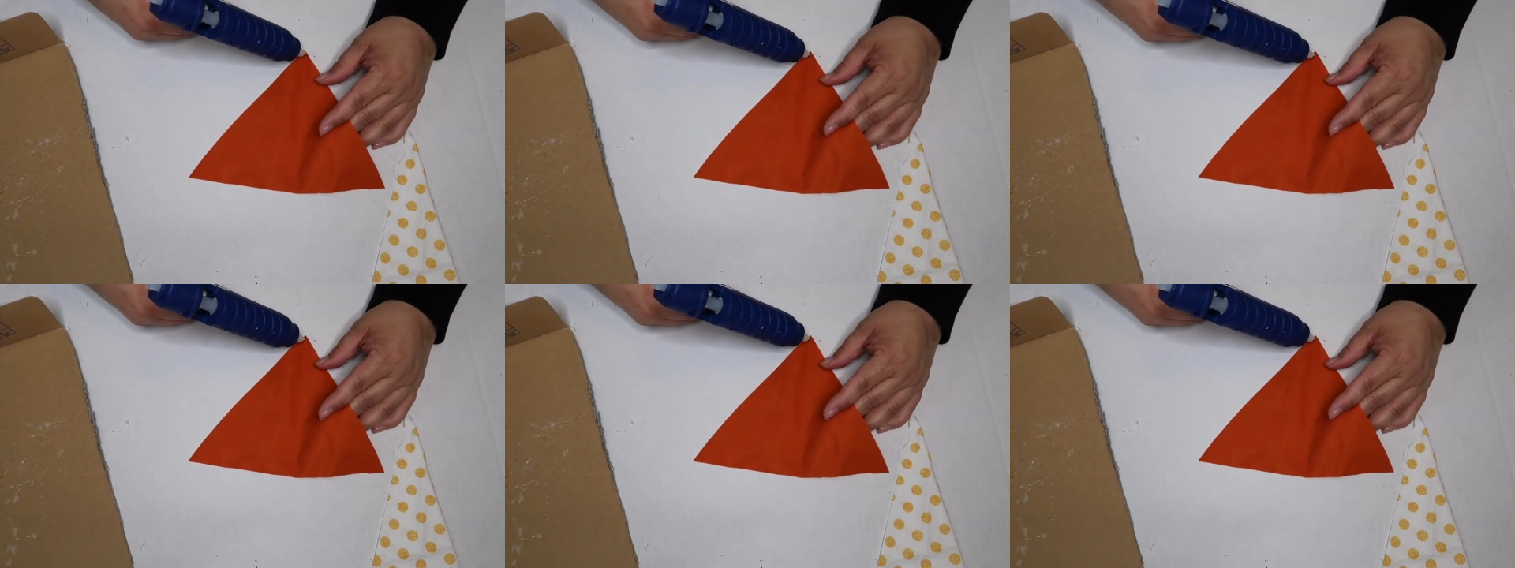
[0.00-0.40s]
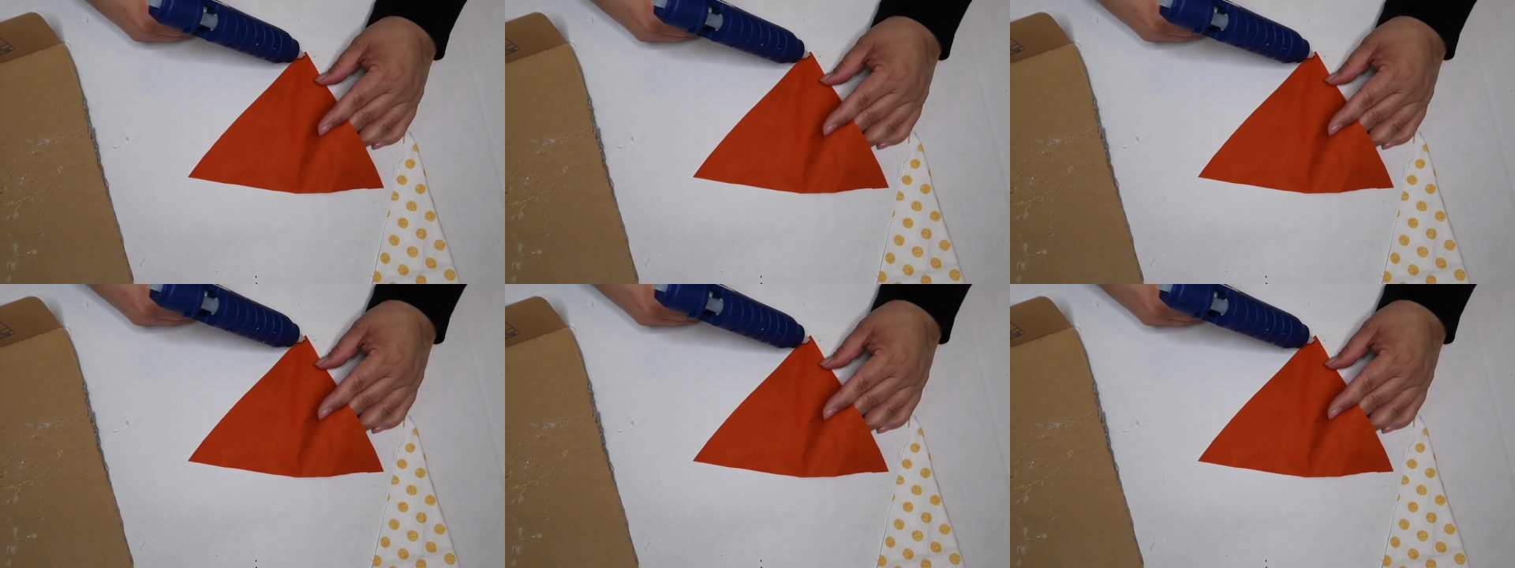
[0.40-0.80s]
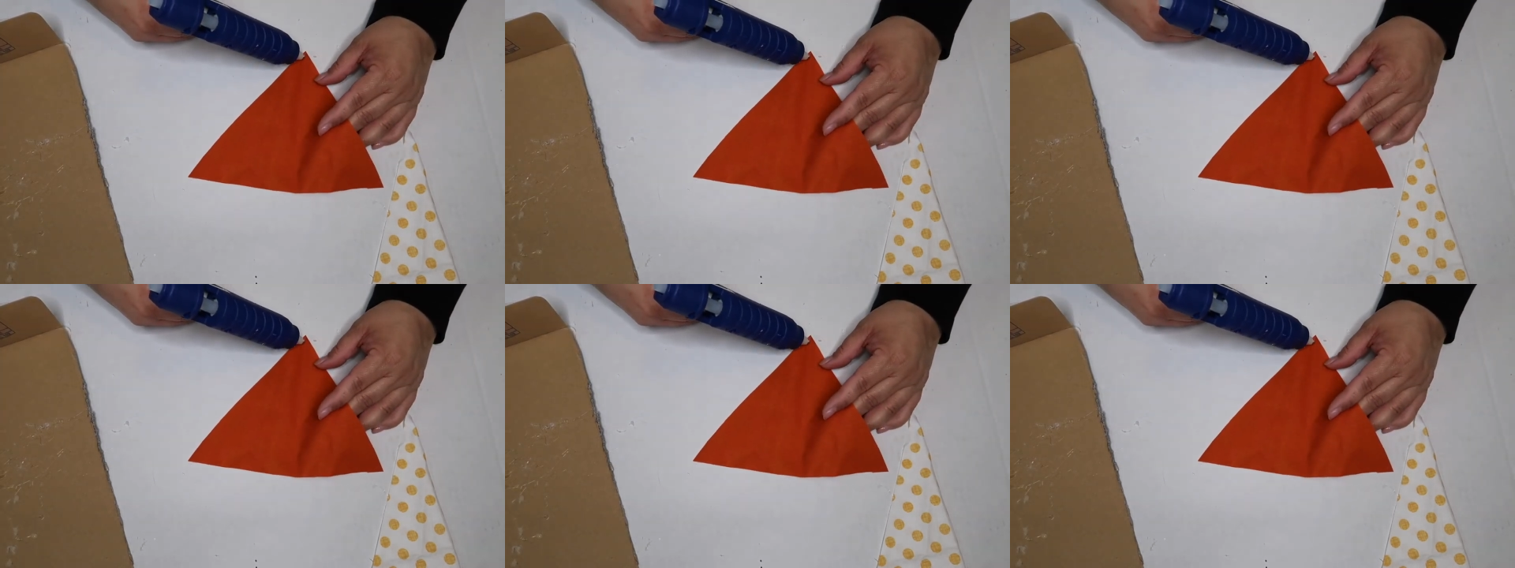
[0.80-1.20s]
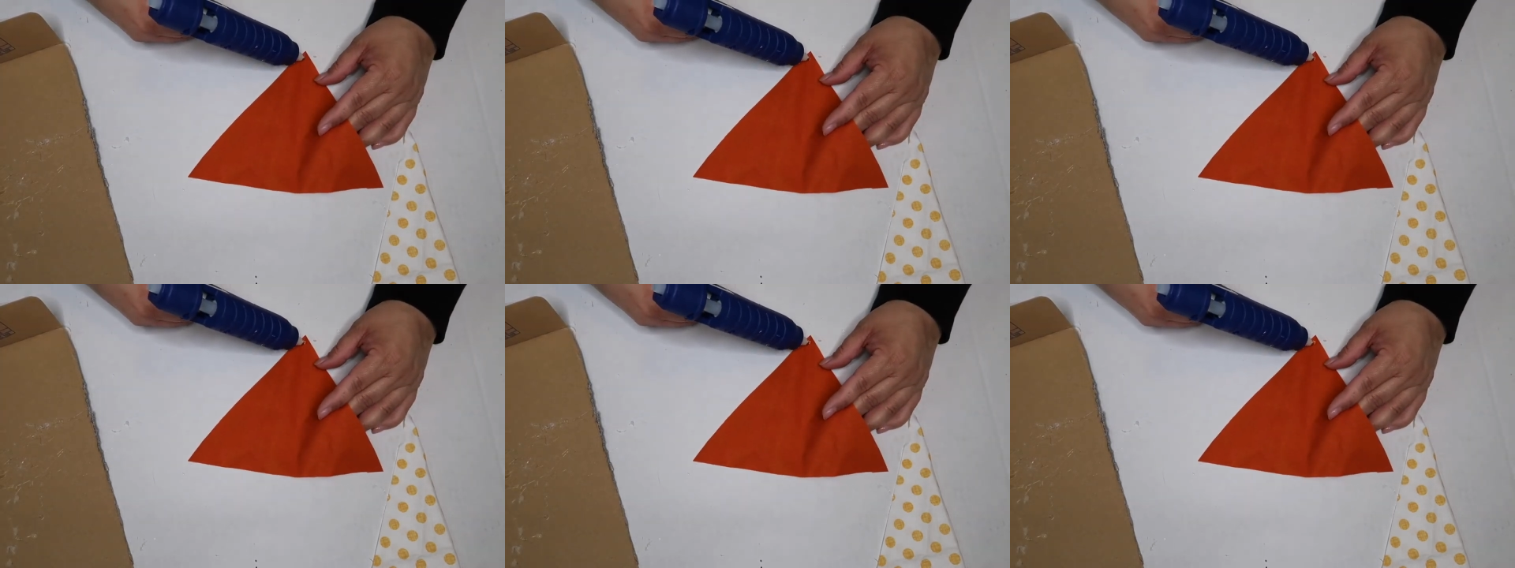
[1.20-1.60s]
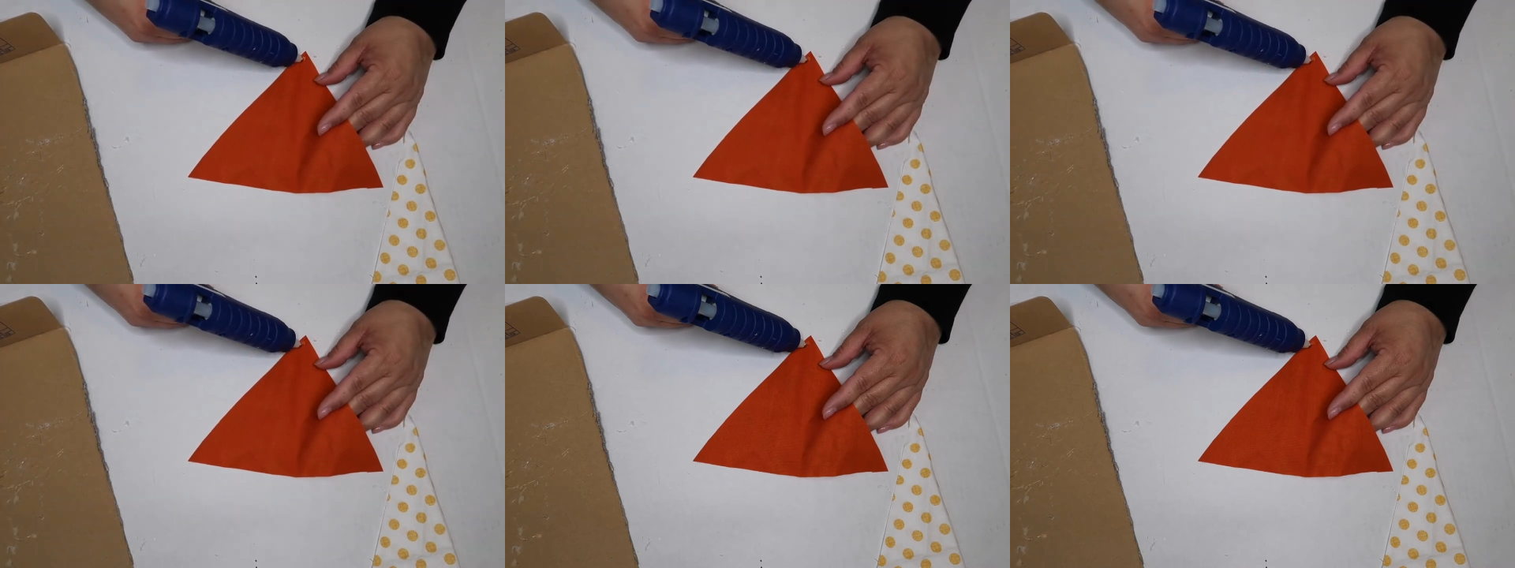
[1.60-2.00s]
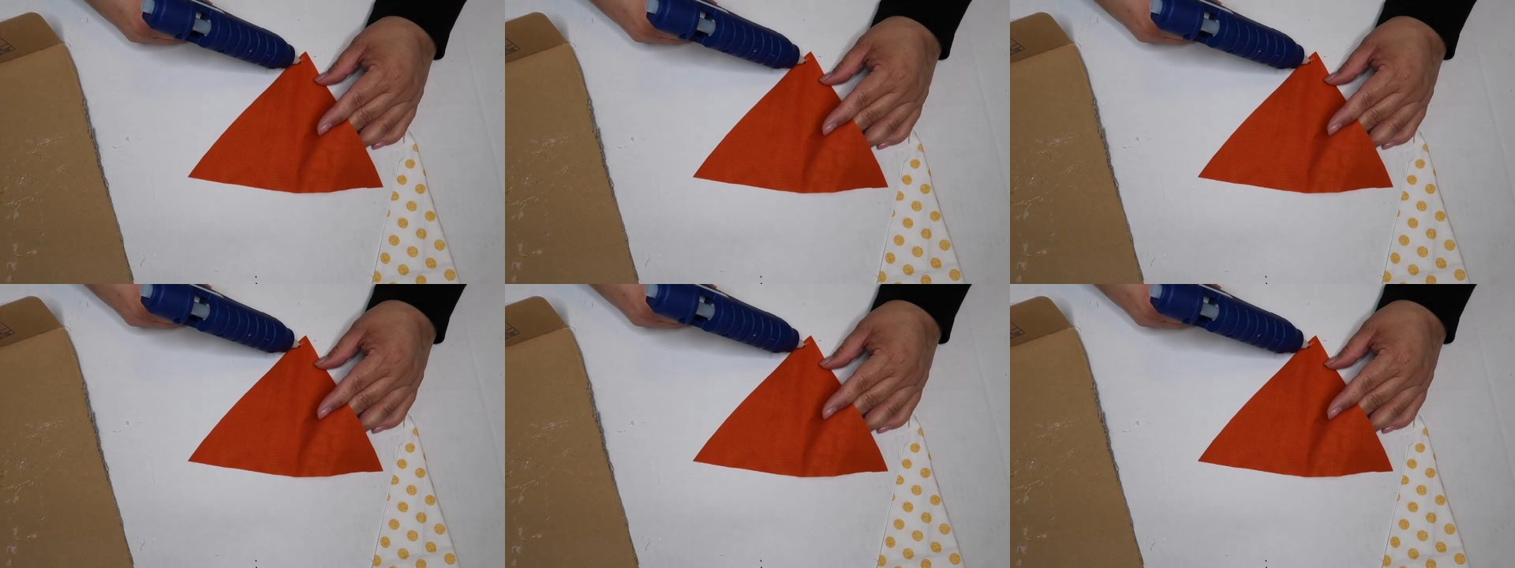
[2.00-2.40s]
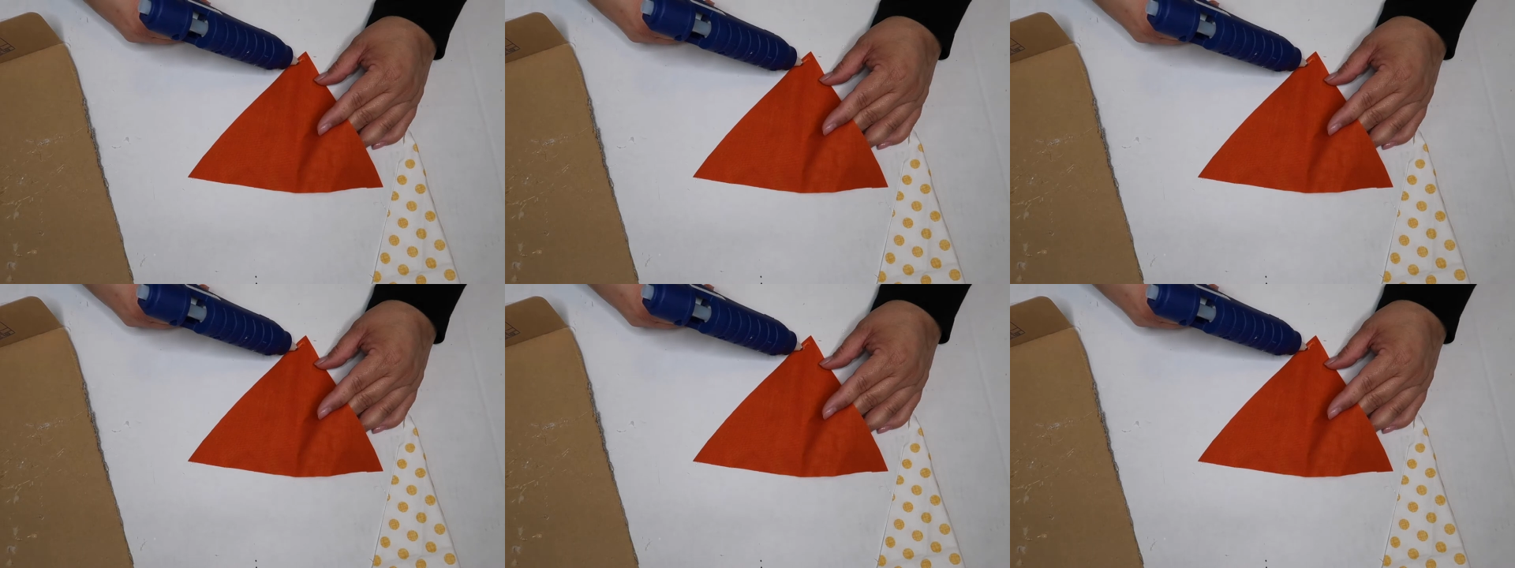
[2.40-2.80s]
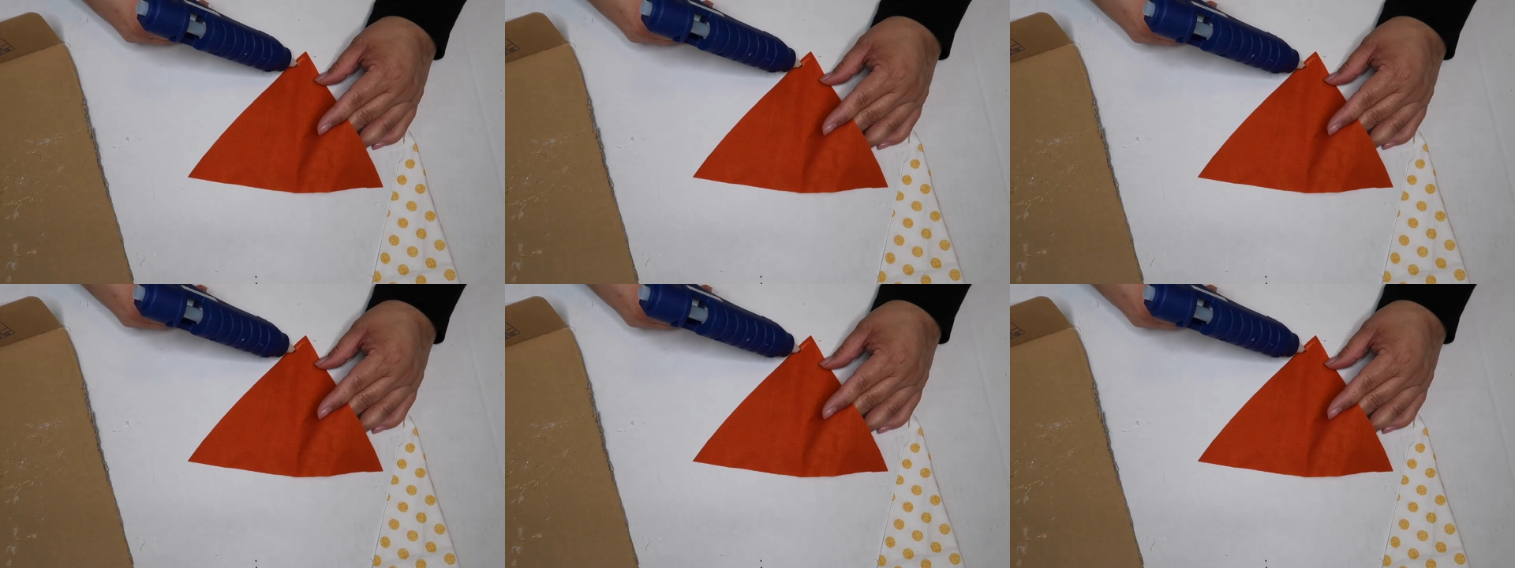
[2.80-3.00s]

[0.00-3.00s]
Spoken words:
No face is visible, so there are no lips to read.